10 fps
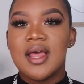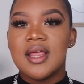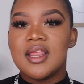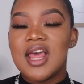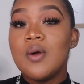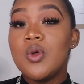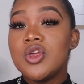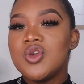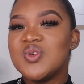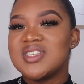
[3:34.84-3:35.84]
they will
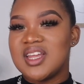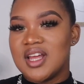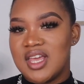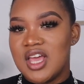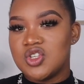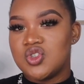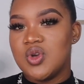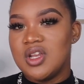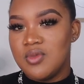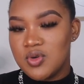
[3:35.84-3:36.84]
use that against you
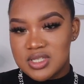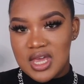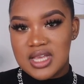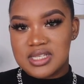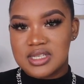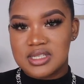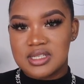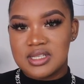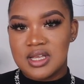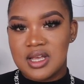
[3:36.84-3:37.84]
in most cases.